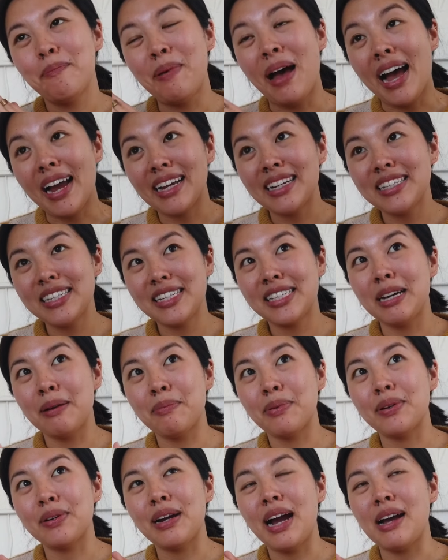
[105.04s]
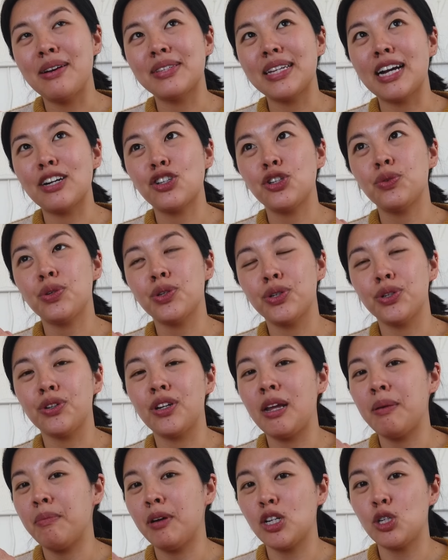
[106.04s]
Back in December, I was actually
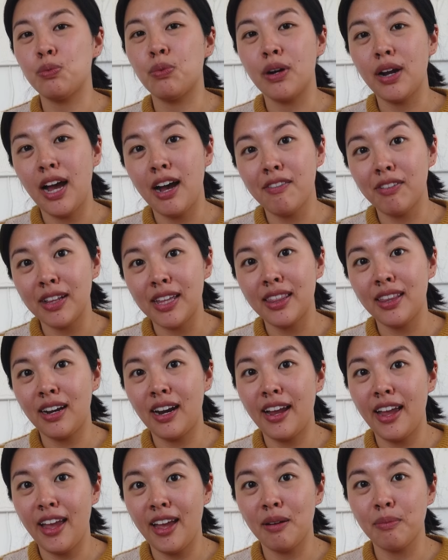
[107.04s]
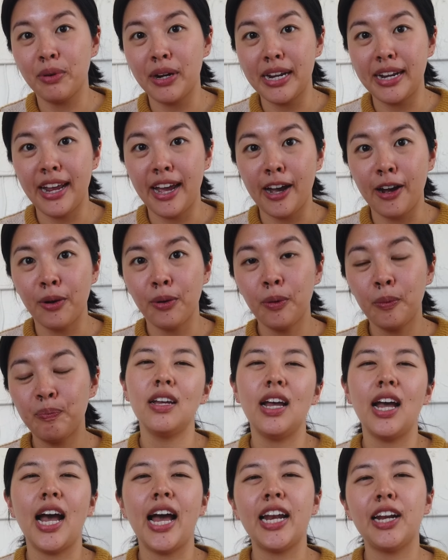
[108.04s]
recruiting much more heavily than I am right now.
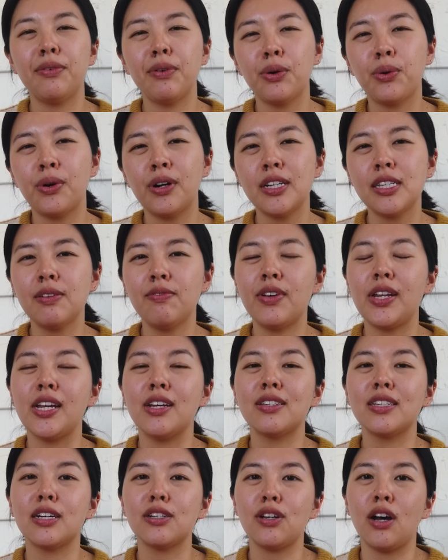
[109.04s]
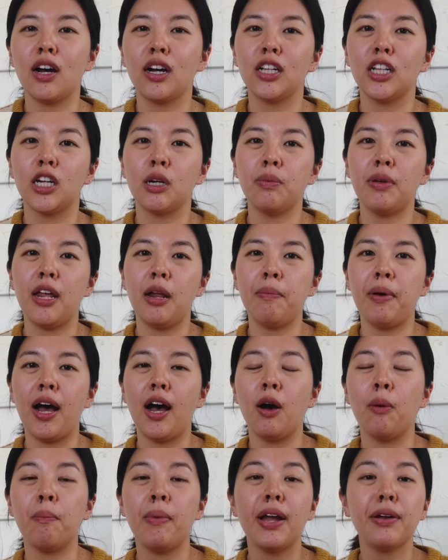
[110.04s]
And I recorded some videos that talk a little bit
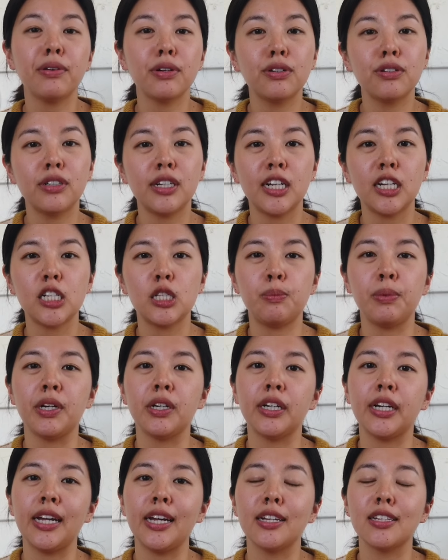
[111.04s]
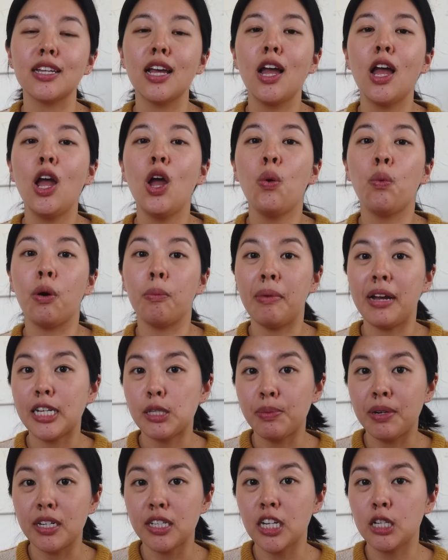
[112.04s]
about my recruiting experience, what my
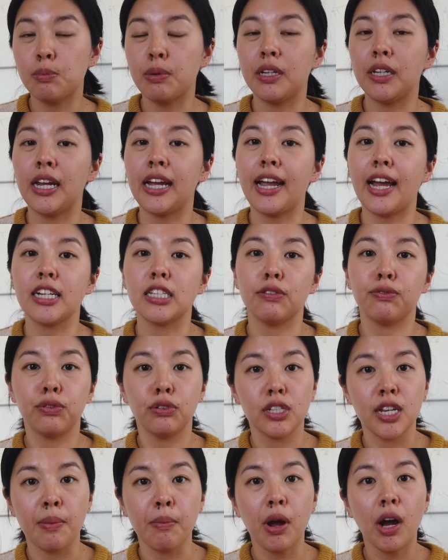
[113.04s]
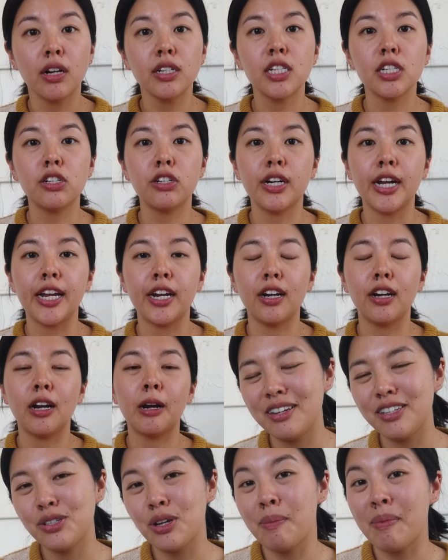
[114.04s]
experience has been like as a full-time content
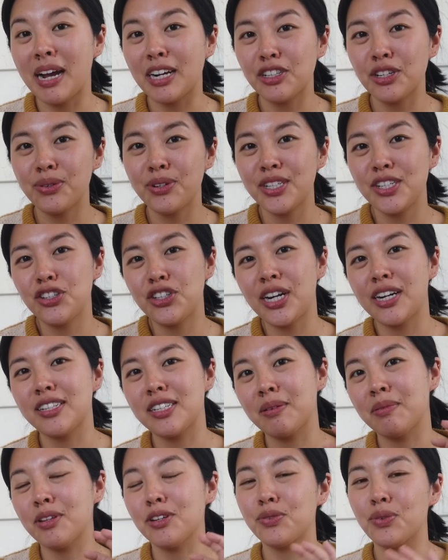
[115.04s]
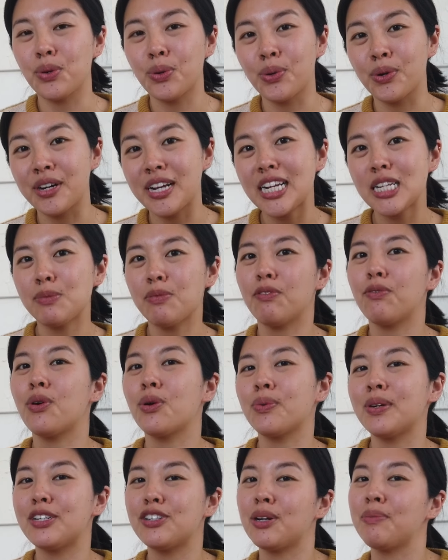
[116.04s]
creator. So I'm actually going to share some of those recordings
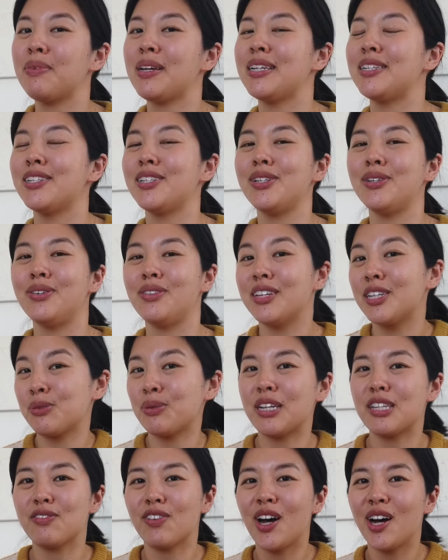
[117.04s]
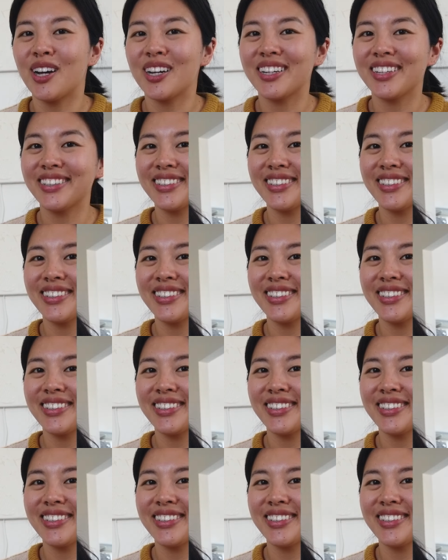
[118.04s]
before we jump into this week's vlog.